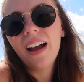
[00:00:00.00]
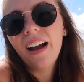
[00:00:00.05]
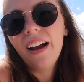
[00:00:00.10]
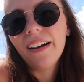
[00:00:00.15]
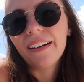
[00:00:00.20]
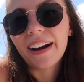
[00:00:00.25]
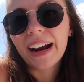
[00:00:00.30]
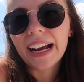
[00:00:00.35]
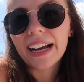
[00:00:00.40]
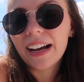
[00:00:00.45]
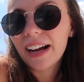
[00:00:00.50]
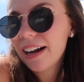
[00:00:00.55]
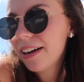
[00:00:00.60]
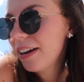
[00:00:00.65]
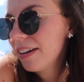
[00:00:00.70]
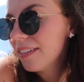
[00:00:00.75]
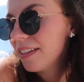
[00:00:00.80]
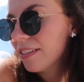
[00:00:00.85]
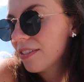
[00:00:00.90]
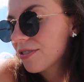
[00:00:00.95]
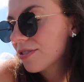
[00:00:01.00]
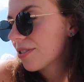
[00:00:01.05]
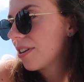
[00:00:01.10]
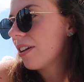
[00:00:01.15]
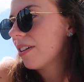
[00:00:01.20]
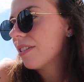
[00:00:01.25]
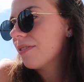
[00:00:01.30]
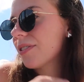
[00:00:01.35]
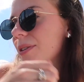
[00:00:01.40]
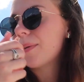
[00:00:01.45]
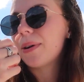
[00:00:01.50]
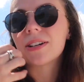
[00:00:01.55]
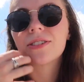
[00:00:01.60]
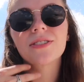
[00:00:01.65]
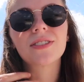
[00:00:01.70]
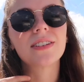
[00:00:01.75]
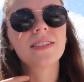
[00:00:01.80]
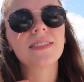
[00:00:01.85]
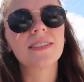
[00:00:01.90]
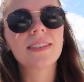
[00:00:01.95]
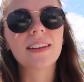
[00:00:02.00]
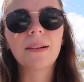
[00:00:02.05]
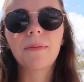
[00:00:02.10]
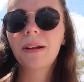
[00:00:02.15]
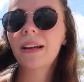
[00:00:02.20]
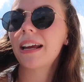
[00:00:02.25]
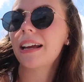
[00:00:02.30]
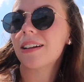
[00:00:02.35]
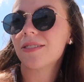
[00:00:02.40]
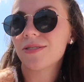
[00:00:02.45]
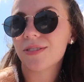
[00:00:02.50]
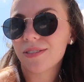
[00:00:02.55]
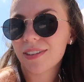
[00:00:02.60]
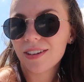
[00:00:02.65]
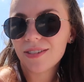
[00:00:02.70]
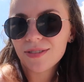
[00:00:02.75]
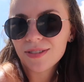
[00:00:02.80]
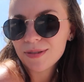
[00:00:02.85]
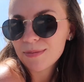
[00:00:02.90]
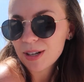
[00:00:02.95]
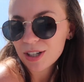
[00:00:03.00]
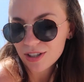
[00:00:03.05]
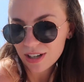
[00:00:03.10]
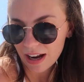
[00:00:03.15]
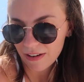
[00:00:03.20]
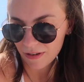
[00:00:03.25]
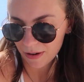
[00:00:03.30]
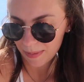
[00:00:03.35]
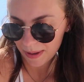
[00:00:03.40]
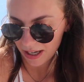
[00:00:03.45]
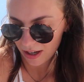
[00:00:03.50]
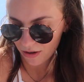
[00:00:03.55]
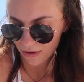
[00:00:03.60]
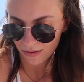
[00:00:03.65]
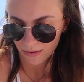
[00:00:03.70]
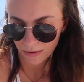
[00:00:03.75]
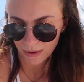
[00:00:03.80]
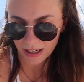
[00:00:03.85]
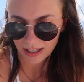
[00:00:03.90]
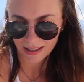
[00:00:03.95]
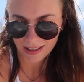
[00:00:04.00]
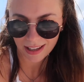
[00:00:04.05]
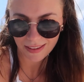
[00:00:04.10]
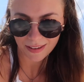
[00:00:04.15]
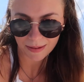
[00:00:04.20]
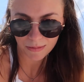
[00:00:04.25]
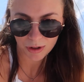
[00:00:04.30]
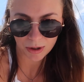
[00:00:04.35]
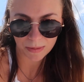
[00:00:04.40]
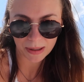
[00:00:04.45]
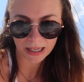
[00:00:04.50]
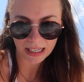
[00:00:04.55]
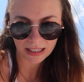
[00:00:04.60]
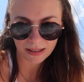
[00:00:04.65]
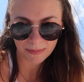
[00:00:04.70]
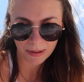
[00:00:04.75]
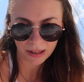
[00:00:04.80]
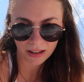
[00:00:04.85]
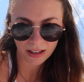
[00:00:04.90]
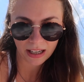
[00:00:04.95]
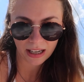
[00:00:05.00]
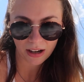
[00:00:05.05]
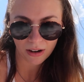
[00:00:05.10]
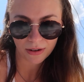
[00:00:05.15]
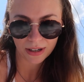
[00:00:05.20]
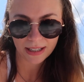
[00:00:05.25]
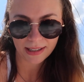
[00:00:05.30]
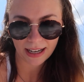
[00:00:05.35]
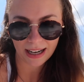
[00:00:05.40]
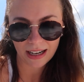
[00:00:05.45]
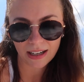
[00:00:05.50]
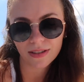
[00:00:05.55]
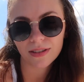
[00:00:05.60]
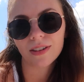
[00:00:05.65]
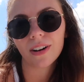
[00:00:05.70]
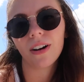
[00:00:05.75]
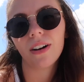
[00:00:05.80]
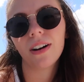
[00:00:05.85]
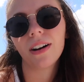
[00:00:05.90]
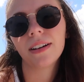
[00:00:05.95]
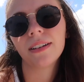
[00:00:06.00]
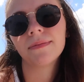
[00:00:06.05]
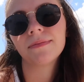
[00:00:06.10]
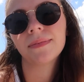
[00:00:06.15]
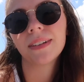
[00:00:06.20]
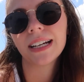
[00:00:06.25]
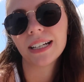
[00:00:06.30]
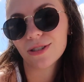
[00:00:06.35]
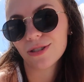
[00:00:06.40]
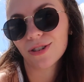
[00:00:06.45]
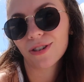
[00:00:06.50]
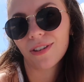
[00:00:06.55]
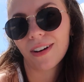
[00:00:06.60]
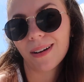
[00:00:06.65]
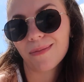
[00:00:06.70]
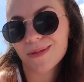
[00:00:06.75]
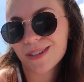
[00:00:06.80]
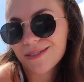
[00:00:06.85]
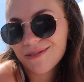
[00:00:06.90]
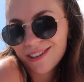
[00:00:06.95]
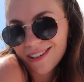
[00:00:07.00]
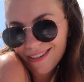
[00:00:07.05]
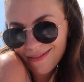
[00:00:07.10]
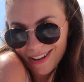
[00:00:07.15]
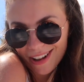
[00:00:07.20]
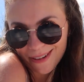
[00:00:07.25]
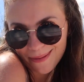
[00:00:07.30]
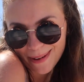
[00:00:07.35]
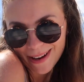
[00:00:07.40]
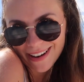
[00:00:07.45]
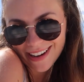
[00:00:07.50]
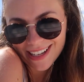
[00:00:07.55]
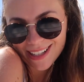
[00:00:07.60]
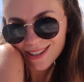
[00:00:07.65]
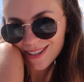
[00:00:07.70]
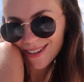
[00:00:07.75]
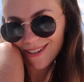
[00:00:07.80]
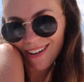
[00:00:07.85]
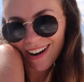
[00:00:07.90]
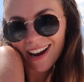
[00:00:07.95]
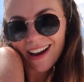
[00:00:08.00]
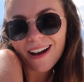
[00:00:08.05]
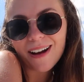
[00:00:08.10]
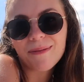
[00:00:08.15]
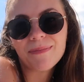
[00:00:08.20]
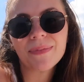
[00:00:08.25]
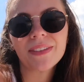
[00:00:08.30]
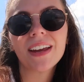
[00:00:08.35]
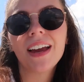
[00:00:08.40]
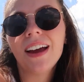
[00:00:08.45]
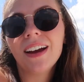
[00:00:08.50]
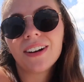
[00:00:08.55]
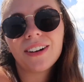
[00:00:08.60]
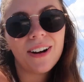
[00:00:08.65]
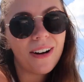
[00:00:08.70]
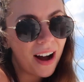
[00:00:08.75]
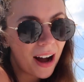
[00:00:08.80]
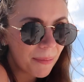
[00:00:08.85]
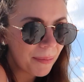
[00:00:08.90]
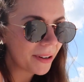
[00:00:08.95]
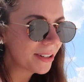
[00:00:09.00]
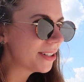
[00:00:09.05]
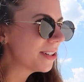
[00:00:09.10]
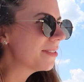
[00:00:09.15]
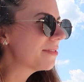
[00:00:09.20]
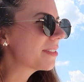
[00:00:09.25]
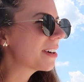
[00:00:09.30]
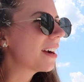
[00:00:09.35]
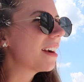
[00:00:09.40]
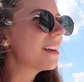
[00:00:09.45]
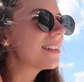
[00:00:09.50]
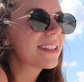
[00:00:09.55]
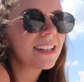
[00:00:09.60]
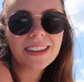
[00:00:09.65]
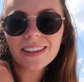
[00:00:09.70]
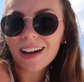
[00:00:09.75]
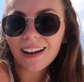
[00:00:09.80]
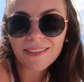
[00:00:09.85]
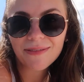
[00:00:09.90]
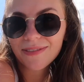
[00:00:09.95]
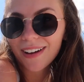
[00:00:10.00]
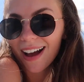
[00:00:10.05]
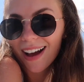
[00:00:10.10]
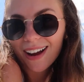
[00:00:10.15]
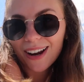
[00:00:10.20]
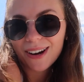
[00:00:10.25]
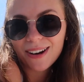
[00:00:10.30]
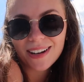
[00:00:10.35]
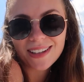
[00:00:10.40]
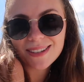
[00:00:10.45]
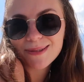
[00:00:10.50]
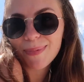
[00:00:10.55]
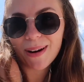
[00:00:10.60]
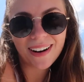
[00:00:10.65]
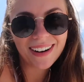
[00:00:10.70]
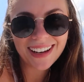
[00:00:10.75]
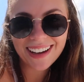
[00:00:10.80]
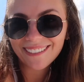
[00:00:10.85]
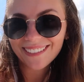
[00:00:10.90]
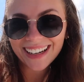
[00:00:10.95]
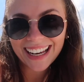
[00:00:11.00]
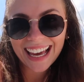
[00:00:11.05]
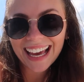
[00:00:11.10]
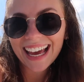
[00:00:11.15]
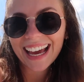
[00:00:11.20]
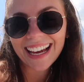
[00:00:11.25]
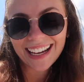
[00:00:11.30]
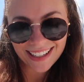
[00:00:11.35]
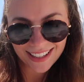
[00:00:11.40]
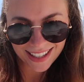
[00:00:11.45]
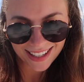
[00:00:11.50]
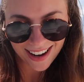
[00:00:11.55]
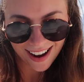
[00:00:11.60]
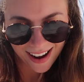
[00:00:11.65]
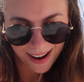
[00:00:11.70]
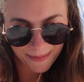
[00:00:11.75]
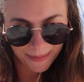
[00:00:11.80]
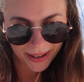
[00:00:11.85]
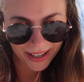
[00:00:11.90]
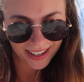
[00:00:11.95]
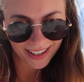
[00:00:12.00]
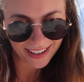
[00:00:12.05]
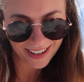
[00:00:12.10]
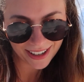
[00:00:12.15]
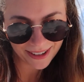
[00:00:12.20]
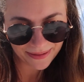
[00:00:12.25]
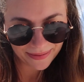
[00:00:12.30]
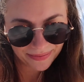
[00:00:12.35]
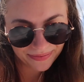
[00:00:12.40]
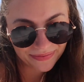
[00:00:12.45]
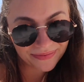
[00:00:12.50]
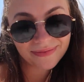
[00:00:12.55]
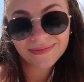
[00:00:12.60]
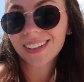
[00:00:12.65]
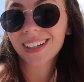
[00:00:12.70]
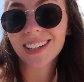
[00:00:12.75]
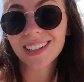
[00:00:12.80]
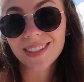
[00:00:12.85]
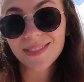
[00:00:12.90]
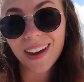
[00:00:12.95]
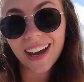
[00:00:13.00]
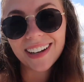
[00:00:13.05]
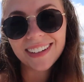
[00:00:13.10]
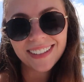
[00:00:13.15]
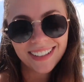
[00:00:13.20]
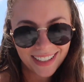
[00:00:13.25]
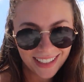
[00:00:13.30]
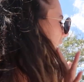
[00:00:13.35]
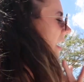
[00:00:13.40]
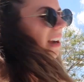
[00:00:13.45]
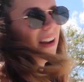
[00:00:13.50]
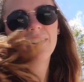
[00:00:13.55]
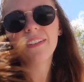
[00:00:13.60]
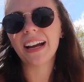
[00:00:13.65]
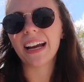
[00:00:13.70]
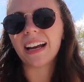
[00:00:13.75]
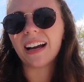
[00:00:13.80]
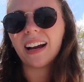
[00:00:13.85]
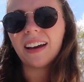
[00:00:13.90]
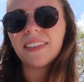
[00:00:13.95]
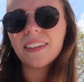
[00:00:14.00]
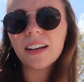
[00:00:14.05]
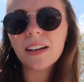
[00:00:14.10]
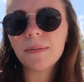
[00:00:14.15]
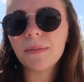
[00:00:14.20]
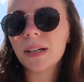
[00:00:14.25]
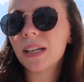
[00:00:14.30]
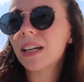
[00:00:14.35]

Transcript: All right, I think those are all of the questions that I'm gonna answer. Thank you so much to everybody who sent them to me. I typically always ask on Instagram, so if you're not following me on Instagram, go hop on over. It's a lot of fun. It's a party every day. It's not, but you know, it is fun. All right, I think I'm